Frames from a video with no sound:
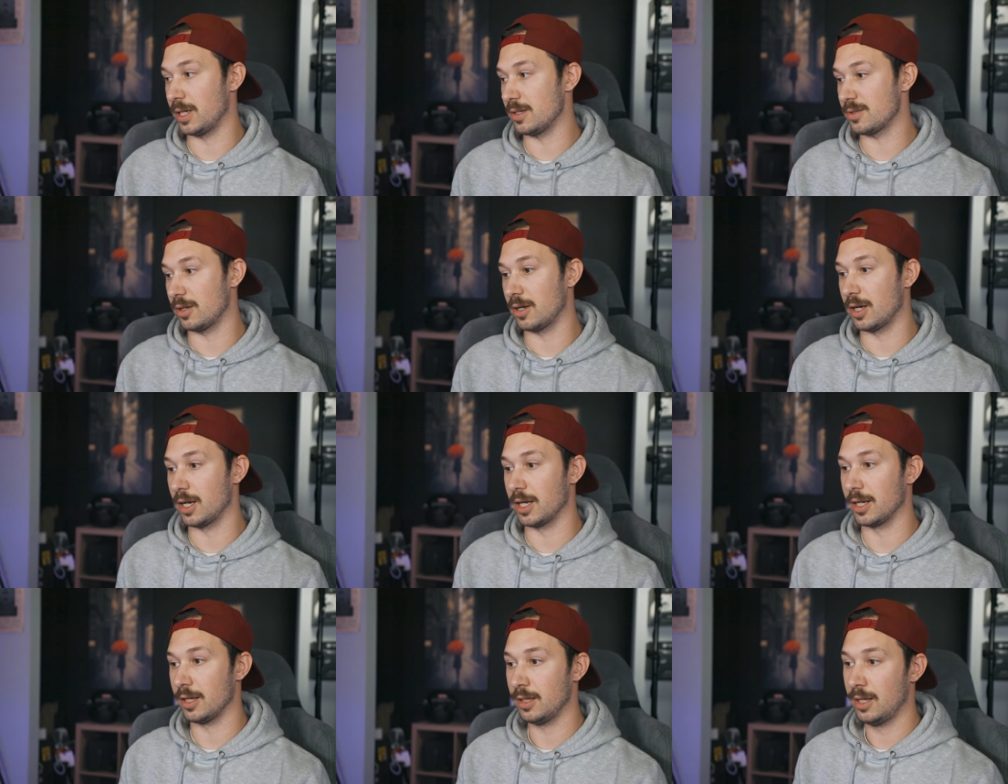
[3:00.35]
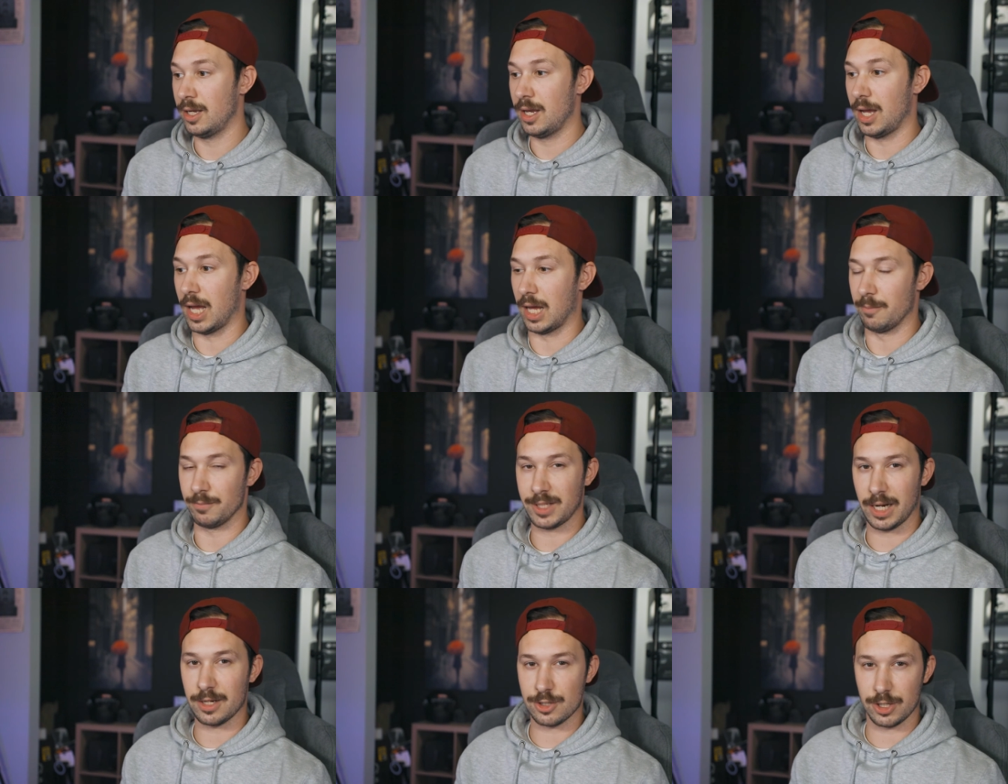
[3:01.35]
base on
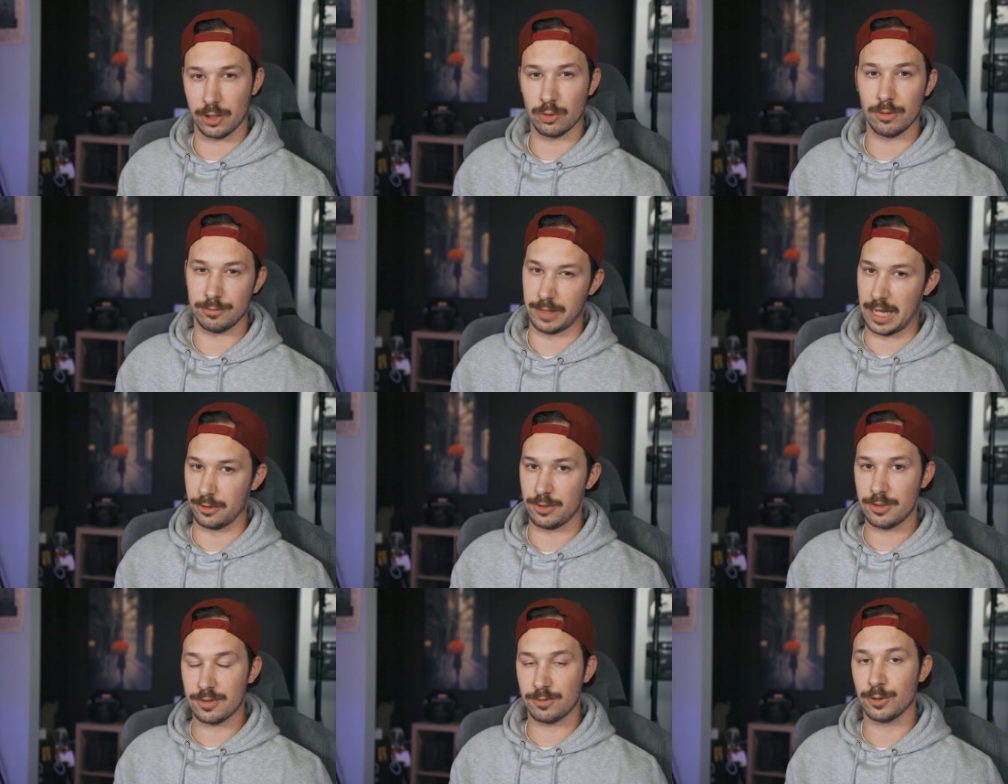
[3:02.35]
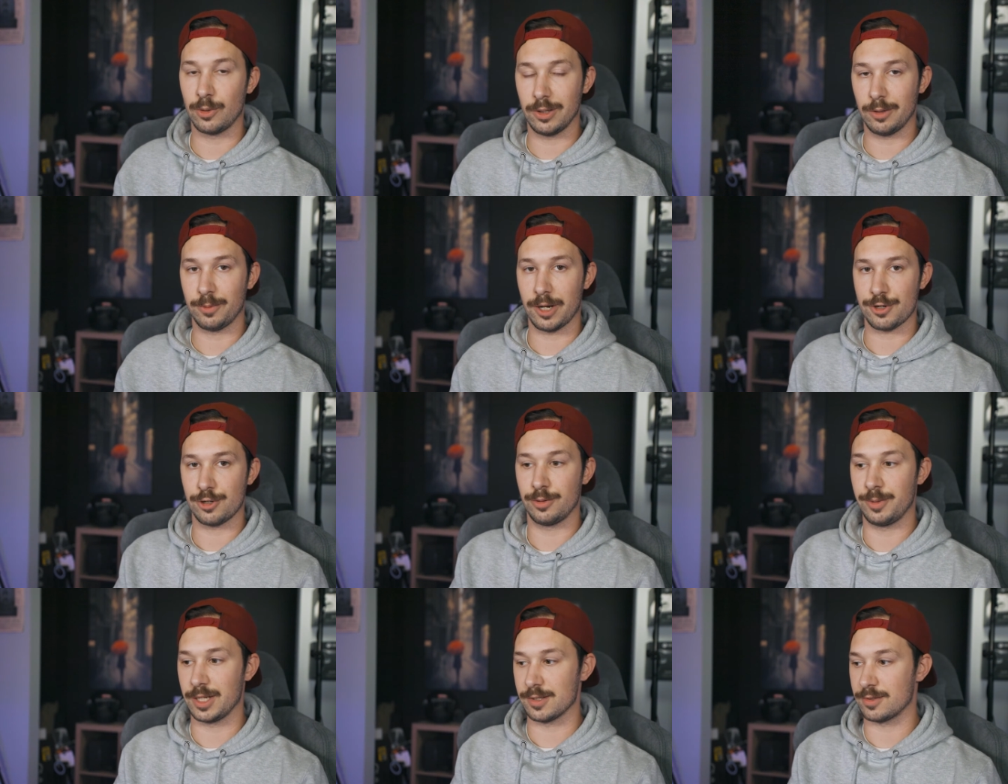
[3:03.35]
kind of general values for oil pressure,
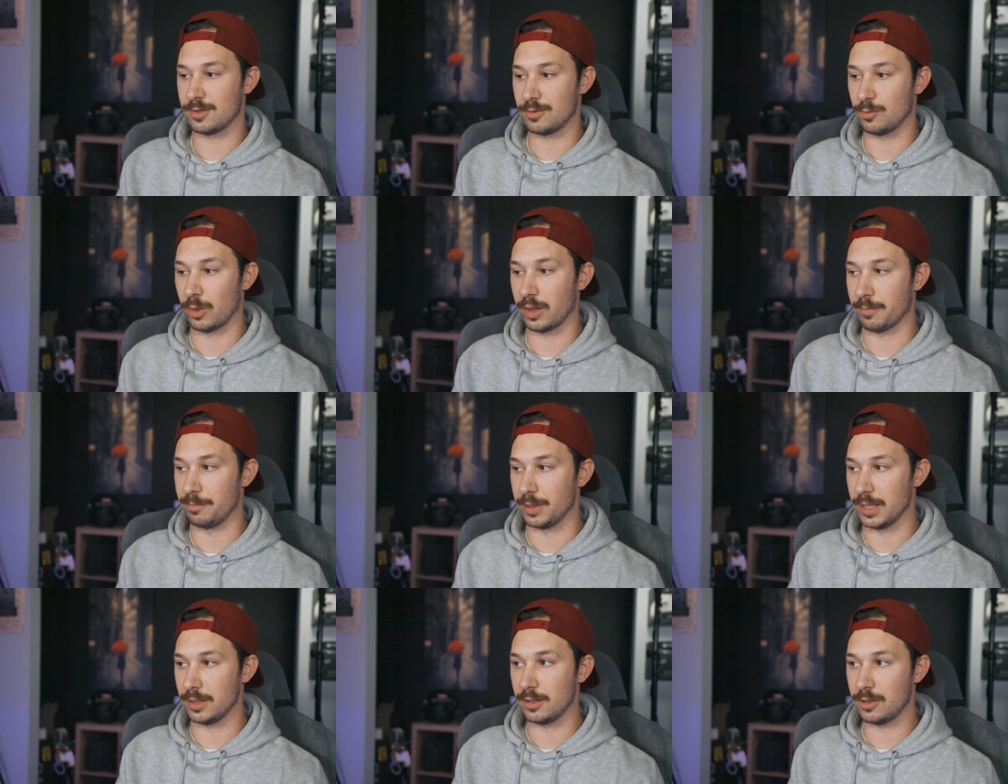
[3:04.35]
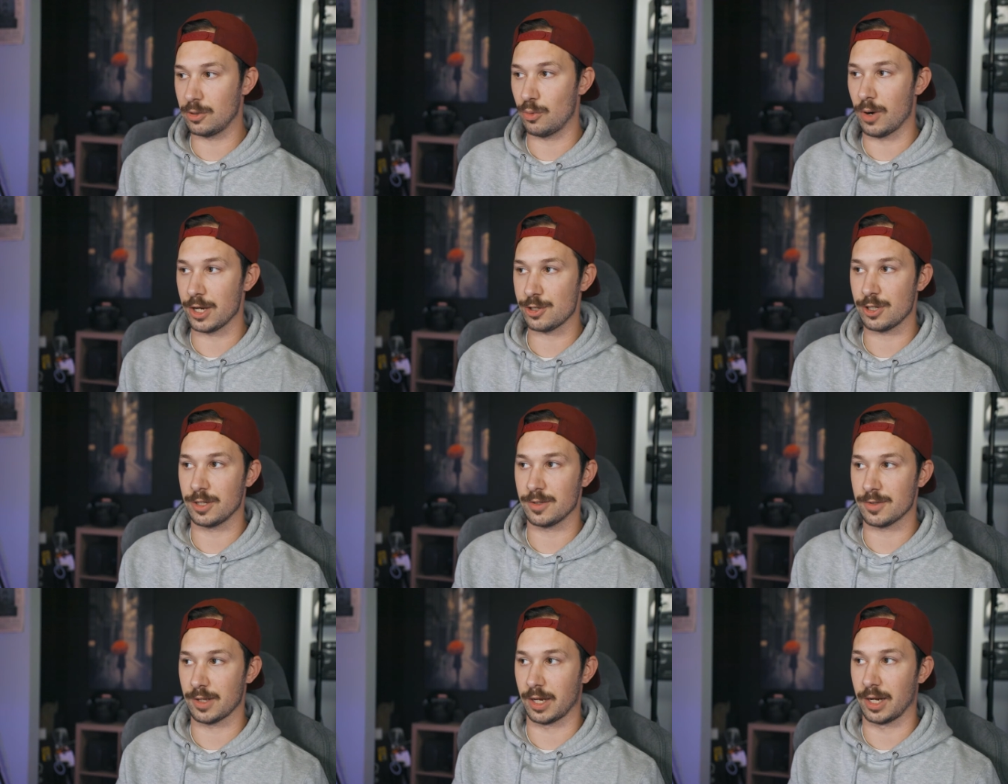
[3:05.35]
because one of the big
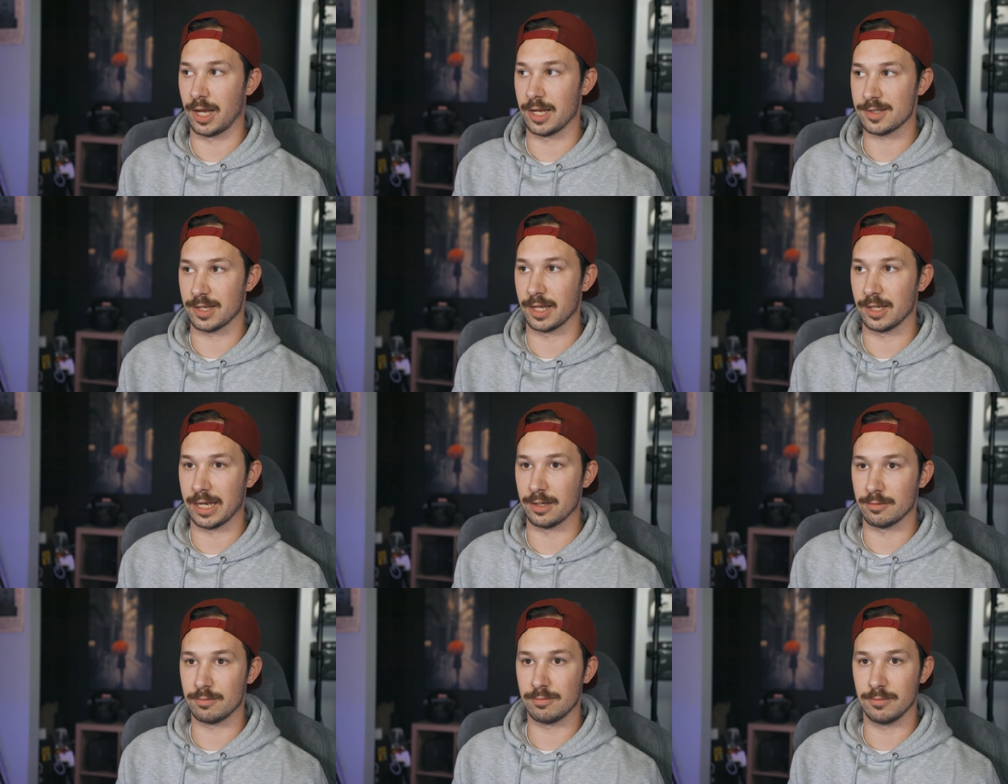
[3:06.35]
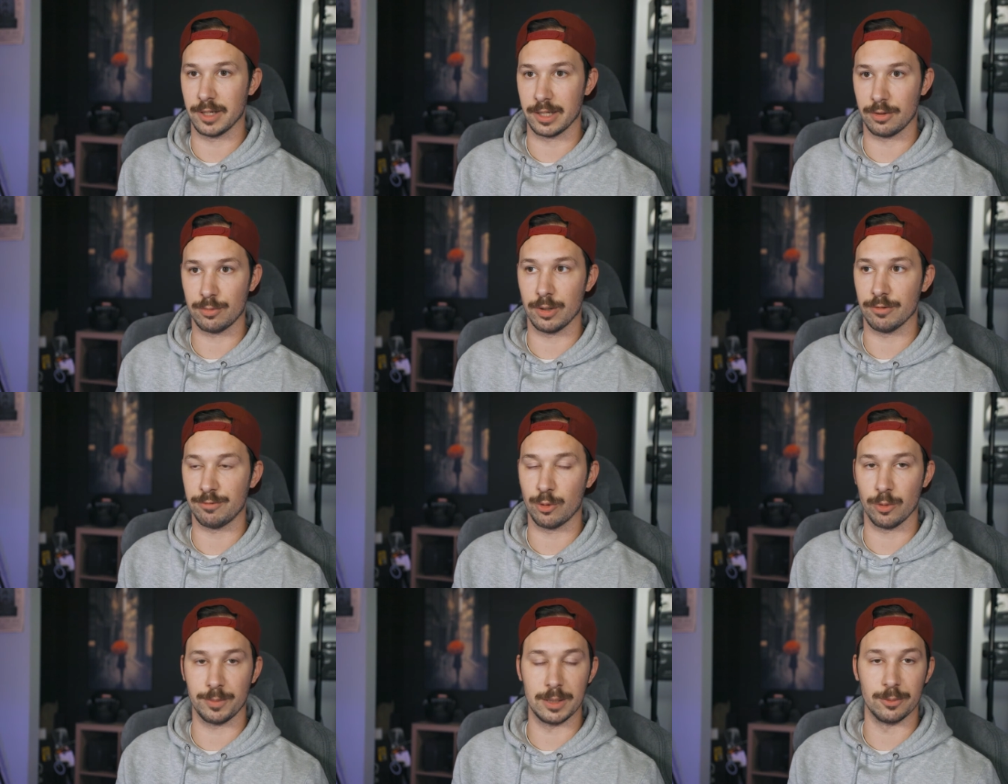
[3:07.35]
questions I got asked, I had like three or
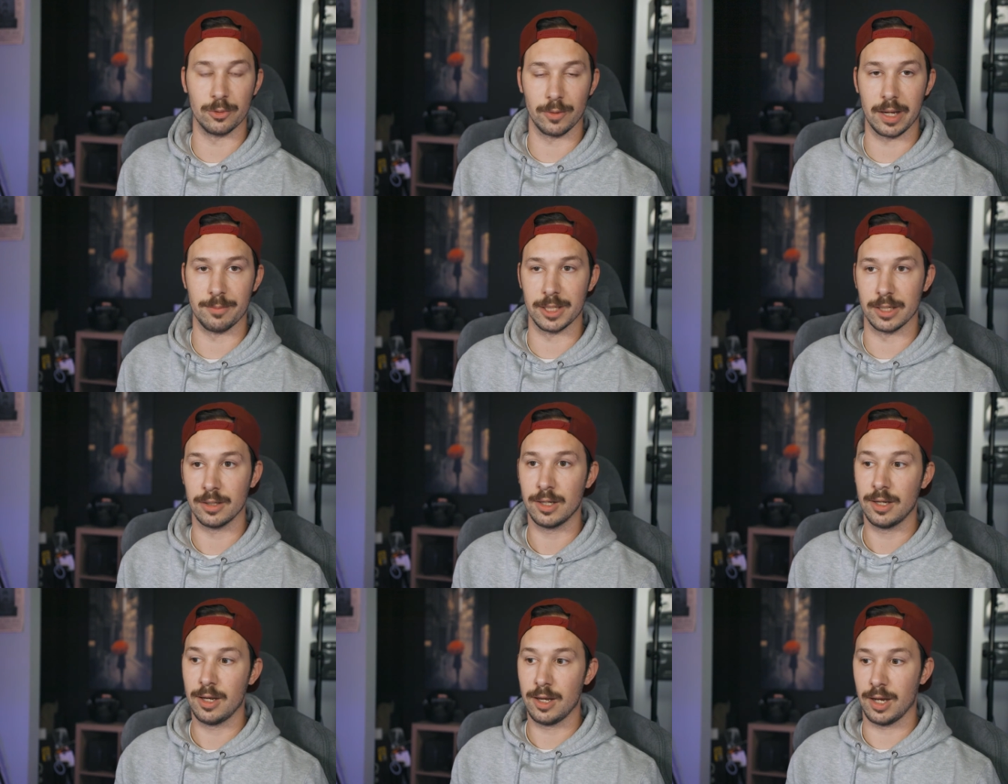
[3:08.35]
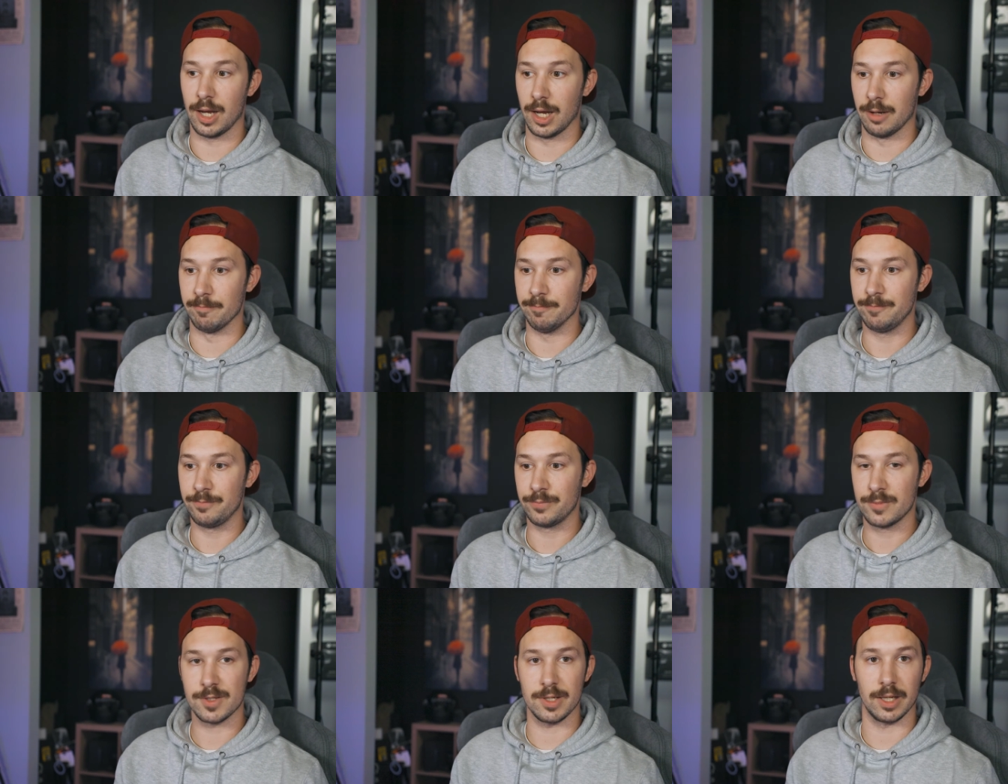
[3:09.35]
four people write me
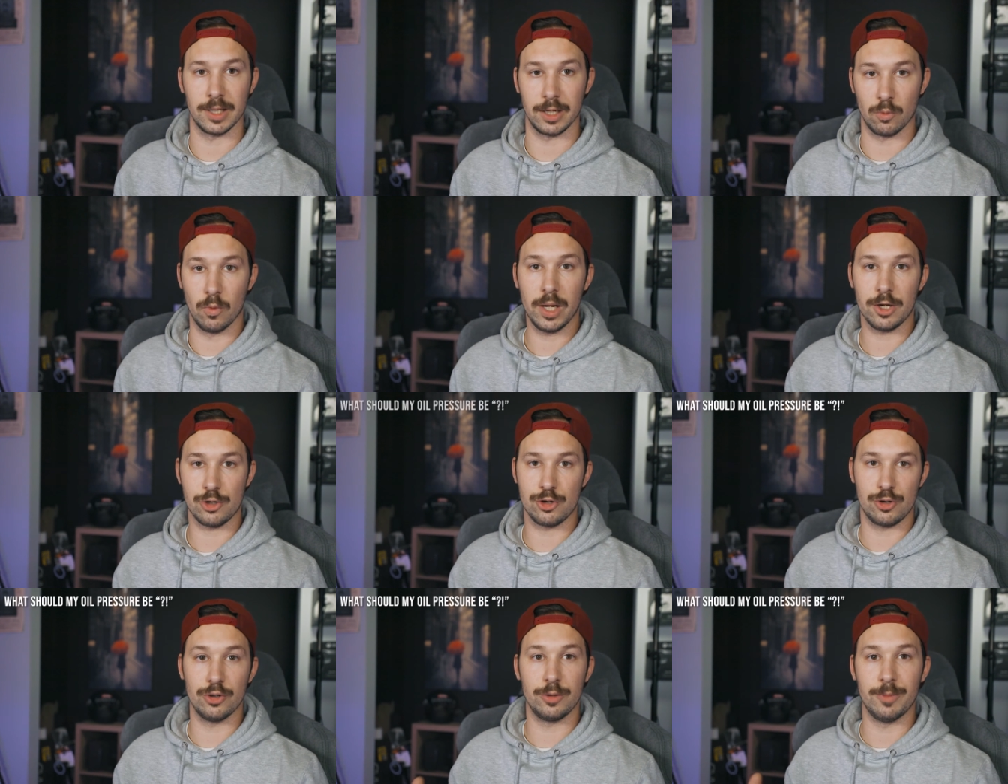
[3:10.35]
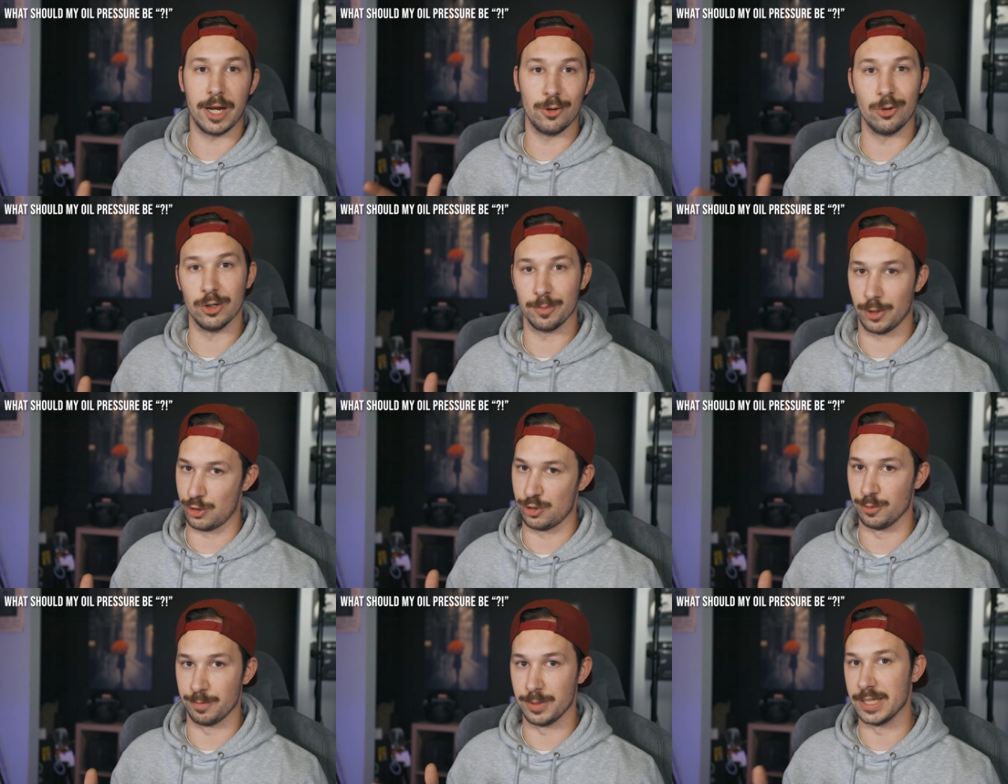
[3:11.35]
saying like, what should my oil
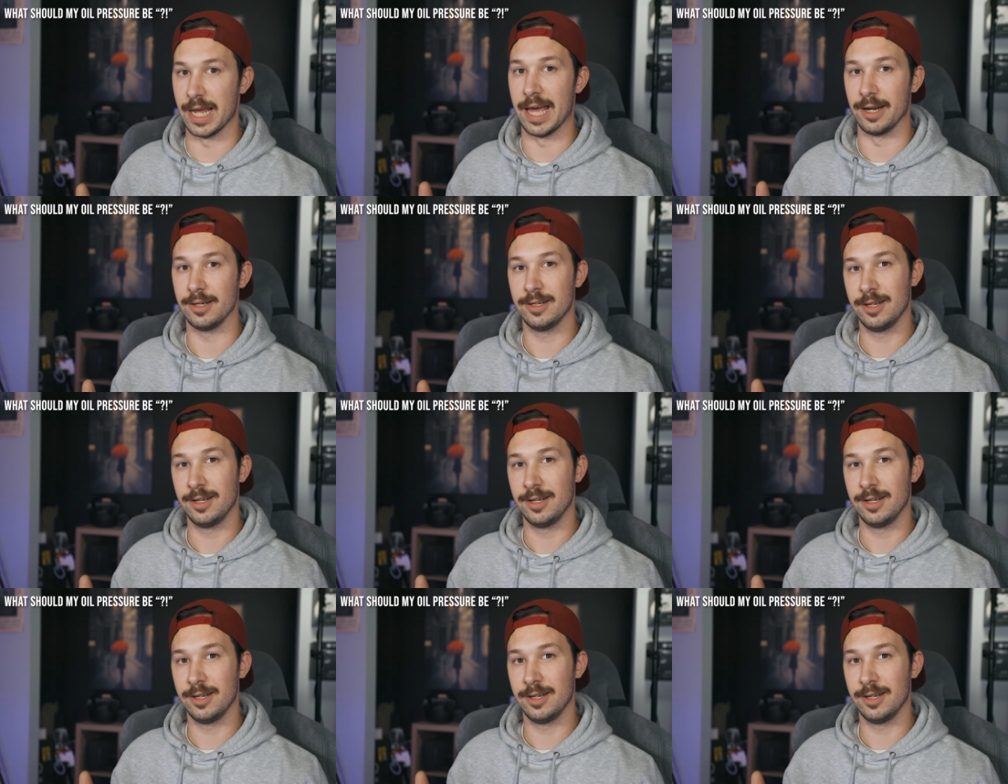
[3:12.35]
pressure be at?